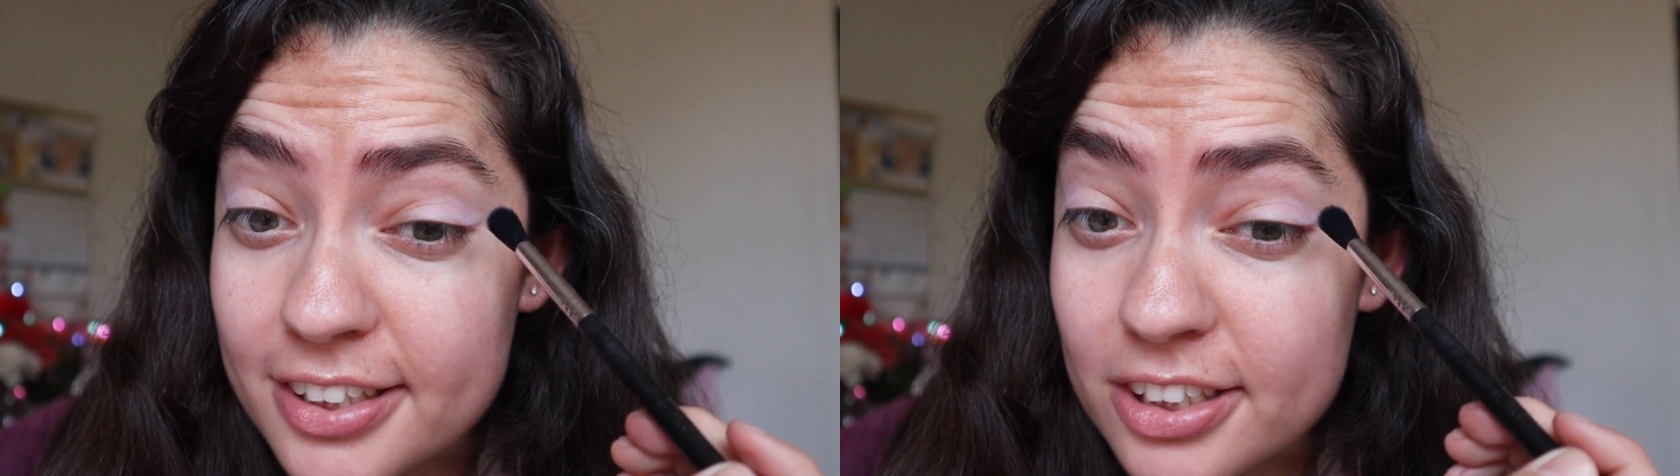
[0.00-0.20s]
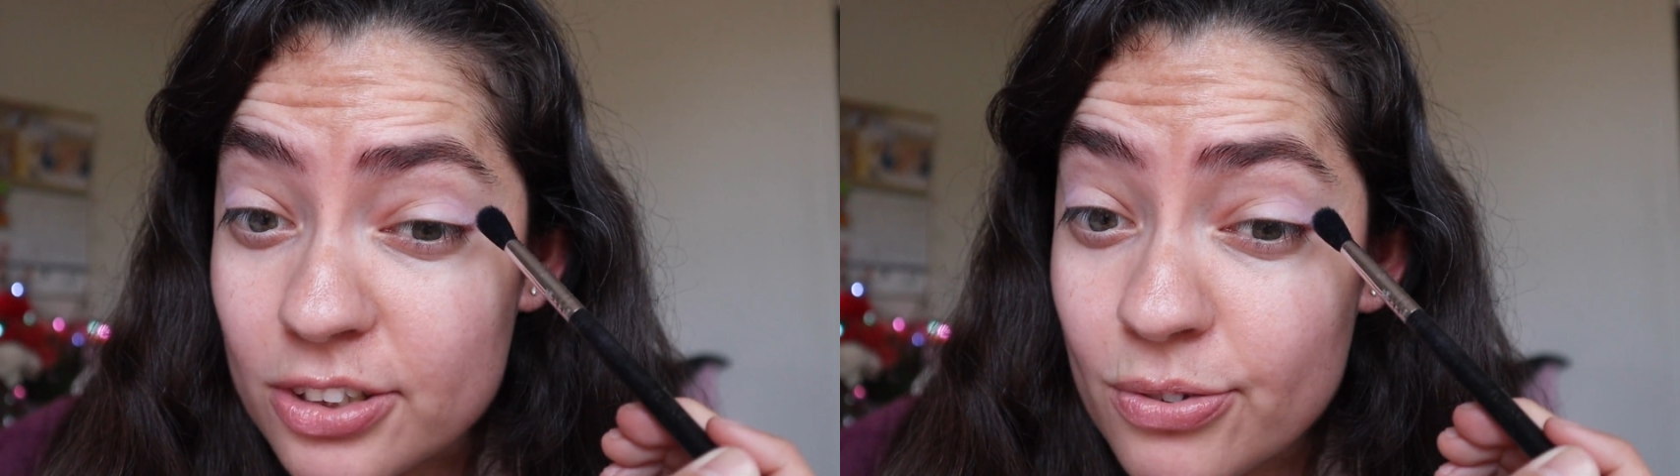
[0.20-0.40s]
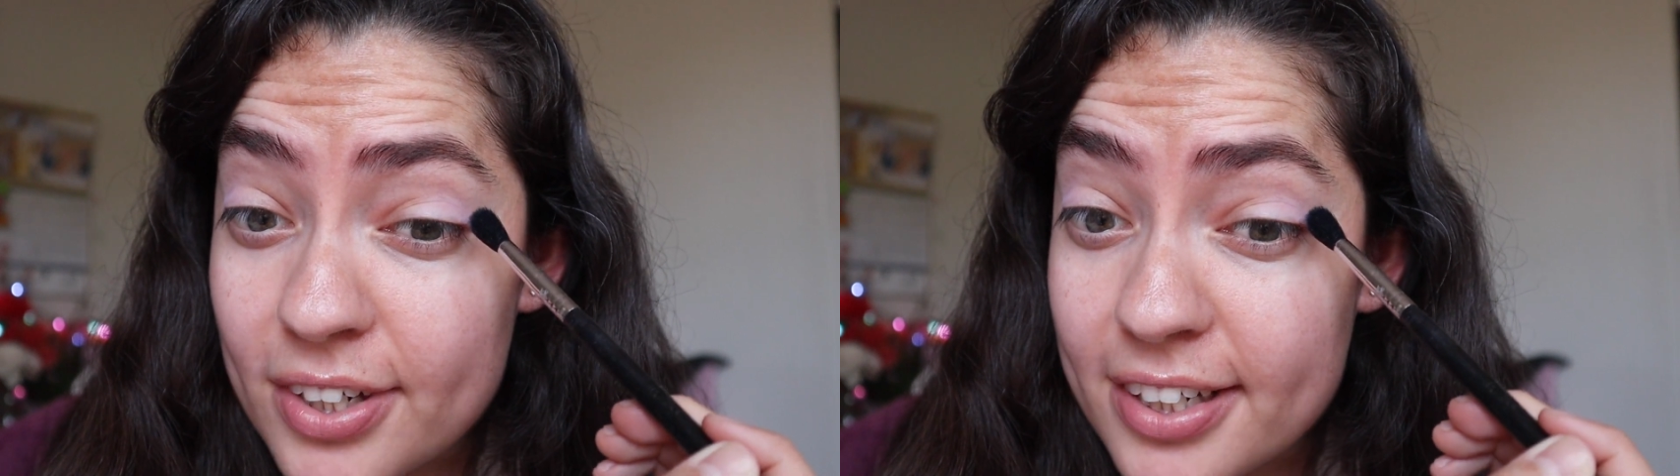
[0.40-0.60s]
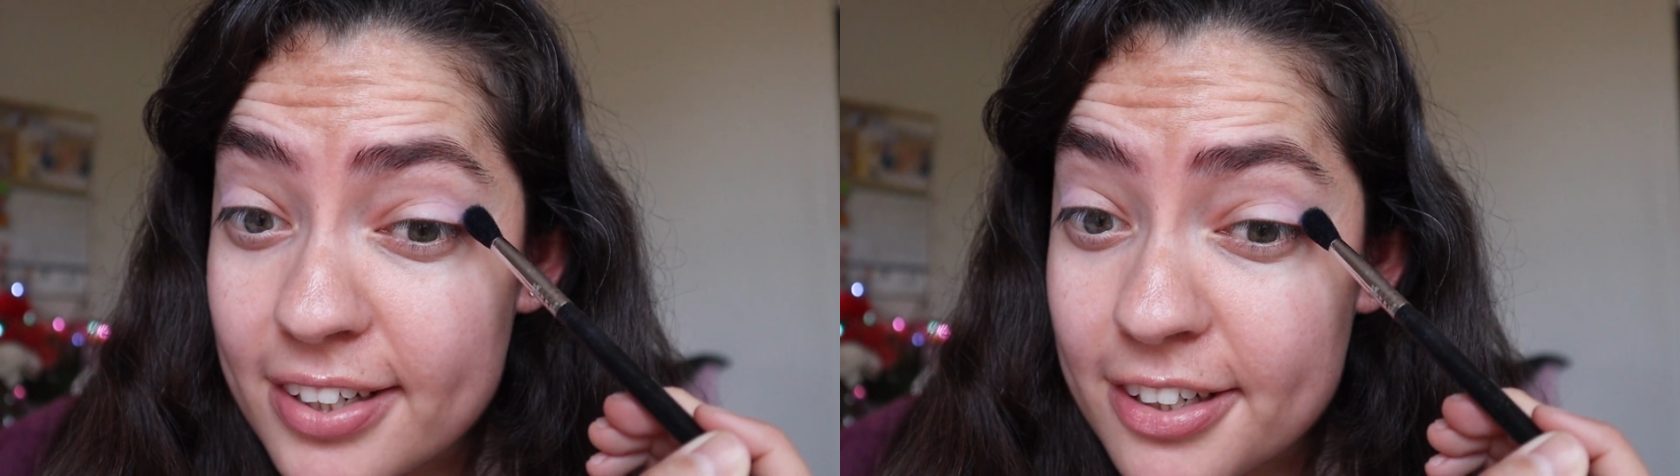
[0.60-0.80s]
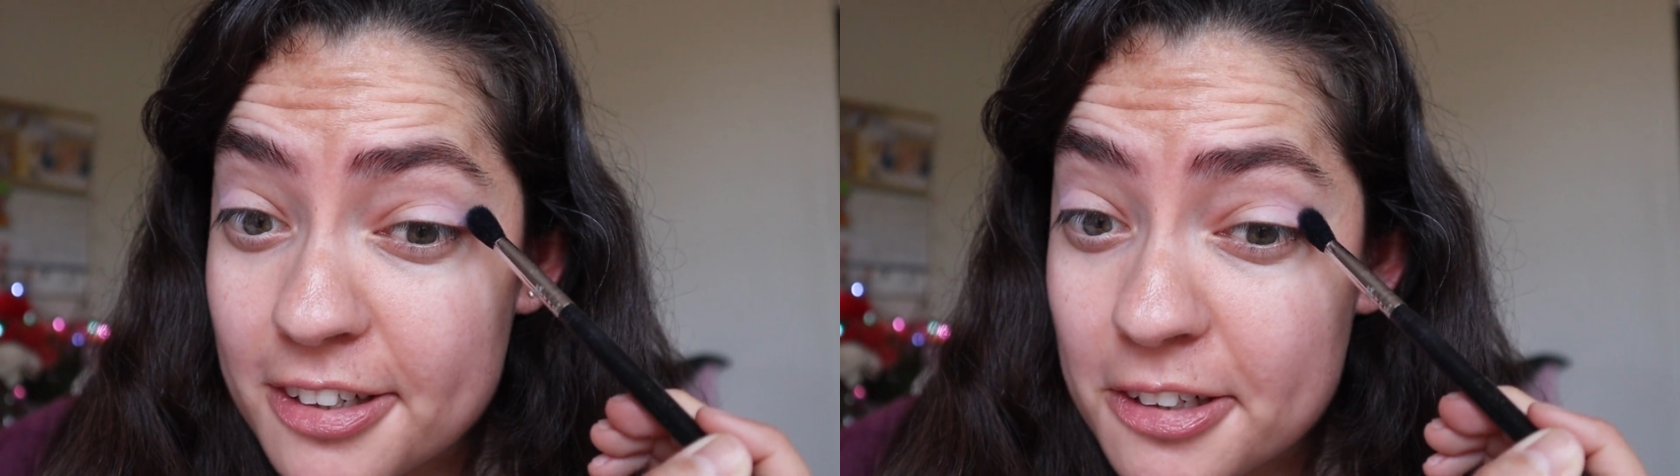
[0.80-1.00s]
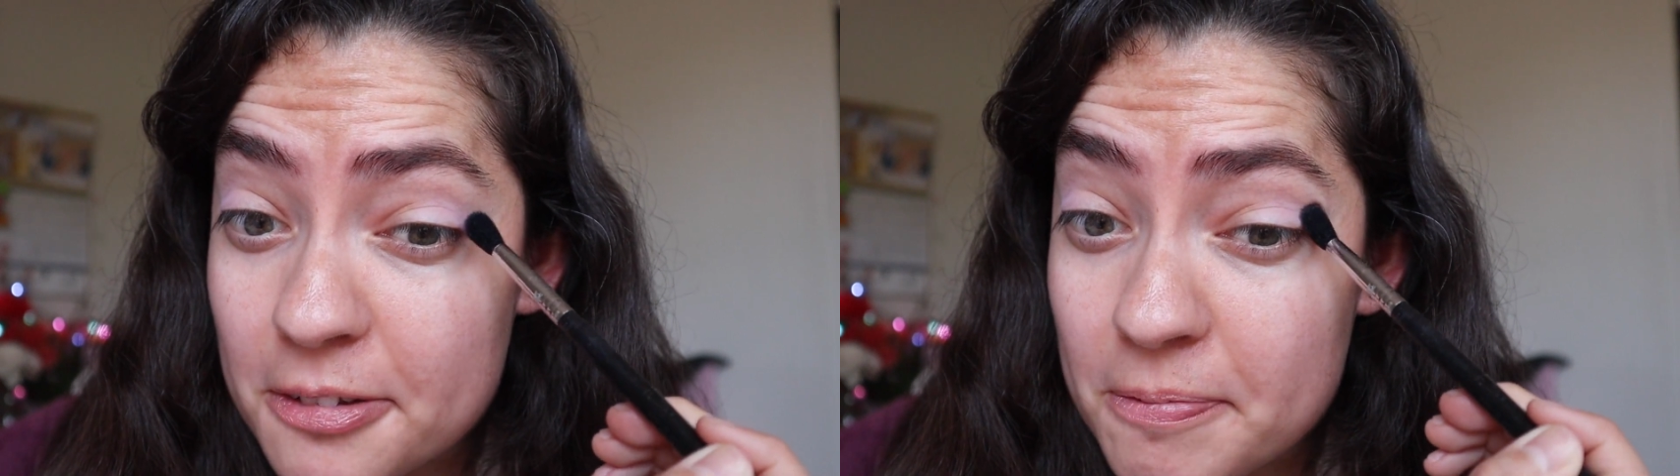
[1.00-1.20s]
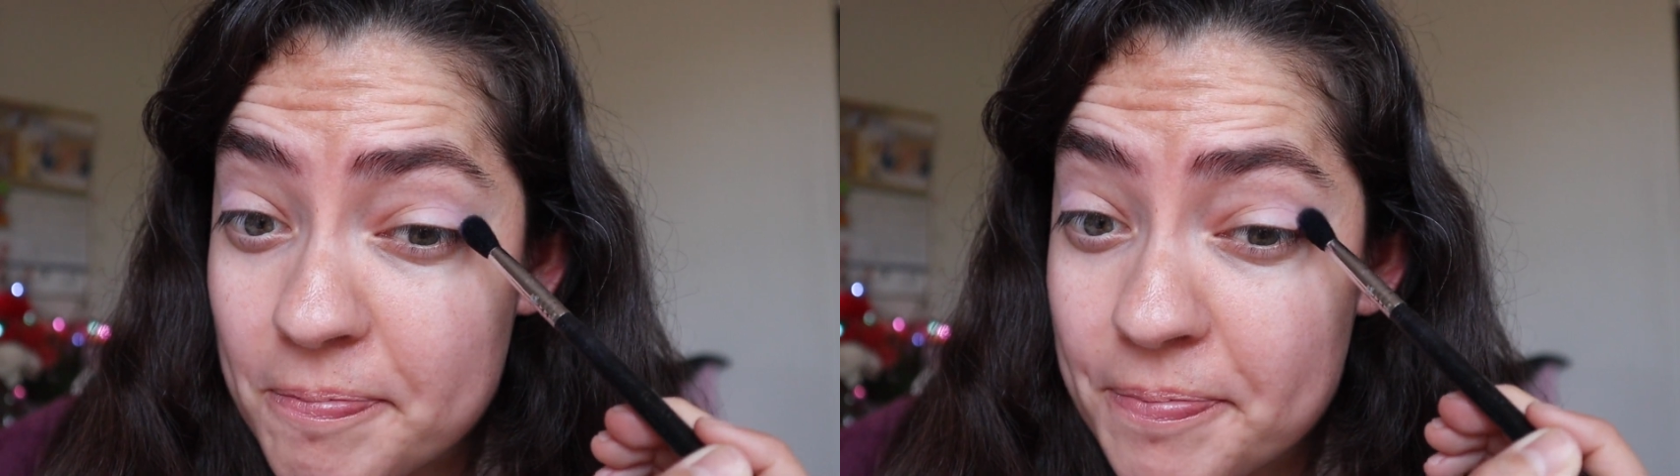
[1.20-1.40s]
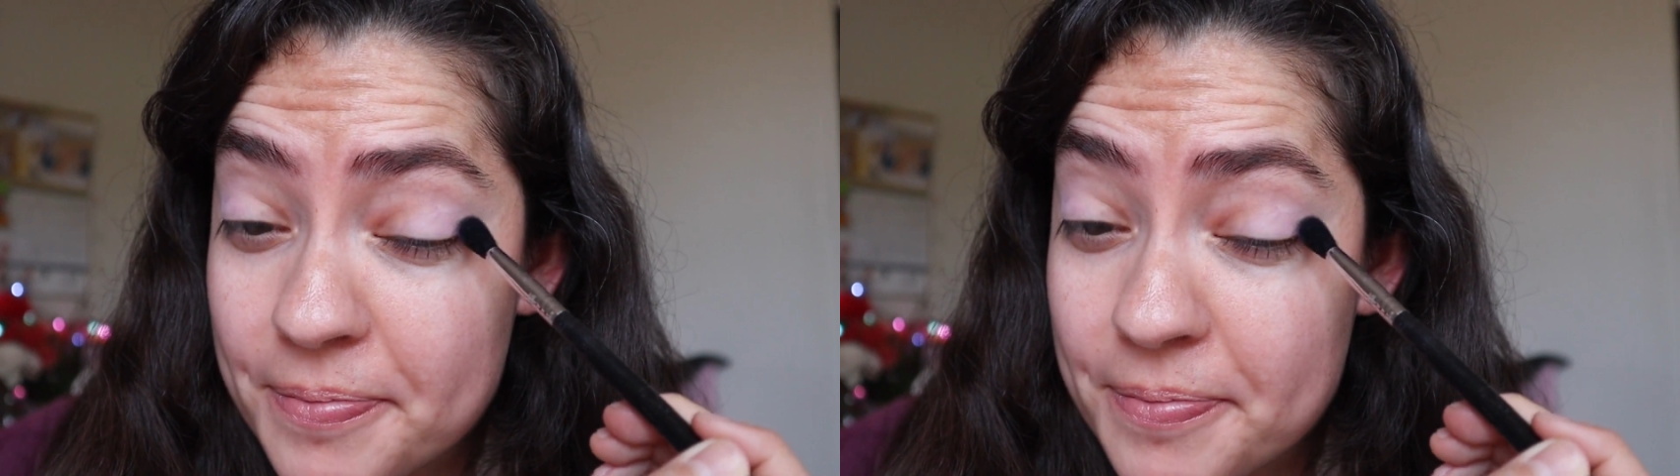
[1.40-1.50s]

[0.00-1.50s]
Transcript: in Twitter